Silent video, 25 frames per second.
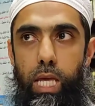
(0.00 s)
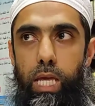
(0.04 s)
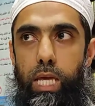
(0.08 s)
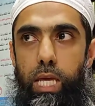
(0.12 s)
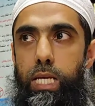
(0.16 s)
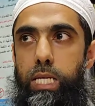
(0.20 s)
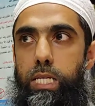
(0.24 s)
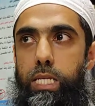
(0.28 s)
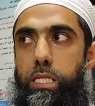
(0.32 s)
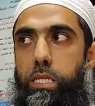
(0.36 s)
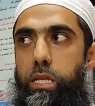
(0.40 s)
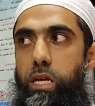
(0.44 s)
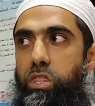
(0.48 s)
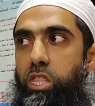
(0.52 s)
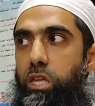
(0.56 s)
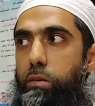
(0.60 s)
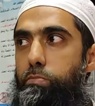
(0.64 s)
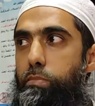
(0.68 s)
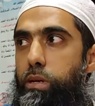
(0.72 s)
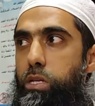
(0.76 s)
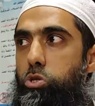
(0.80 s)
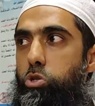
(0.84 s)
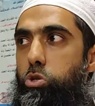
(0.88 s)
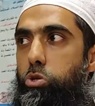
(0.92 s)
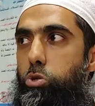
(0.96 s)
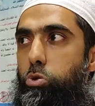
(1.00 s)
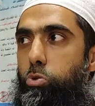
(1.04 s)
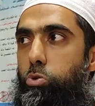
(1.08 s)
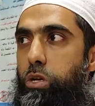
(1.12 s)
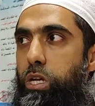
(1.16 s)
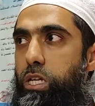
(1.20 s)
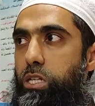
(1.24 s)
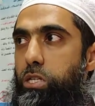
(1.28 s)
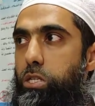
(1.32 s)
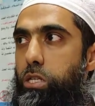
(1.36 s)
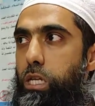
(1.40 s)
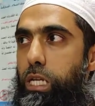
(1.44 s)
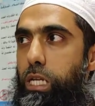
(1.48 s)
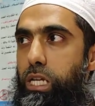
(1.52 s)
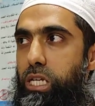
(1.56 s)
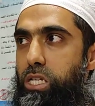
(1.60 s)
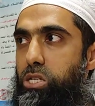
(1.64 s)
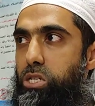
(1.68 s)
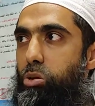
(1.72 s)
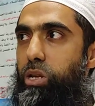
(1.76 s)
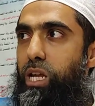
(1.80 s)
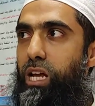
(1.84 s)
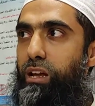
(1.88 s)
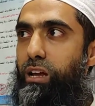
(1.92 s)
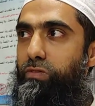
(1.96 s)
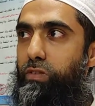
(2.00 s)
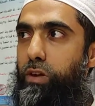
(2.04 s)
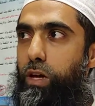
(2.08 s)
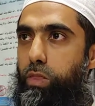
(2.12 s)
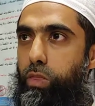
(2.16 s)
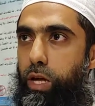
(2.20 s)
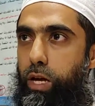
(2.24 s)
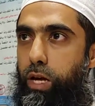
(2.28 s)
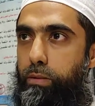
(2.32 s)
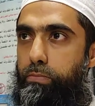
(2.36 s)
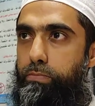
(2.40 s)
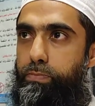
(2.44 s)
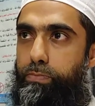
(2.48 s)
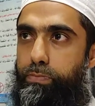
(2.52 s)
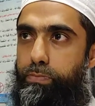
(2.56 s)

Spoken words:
is that the majnoon does not have qada,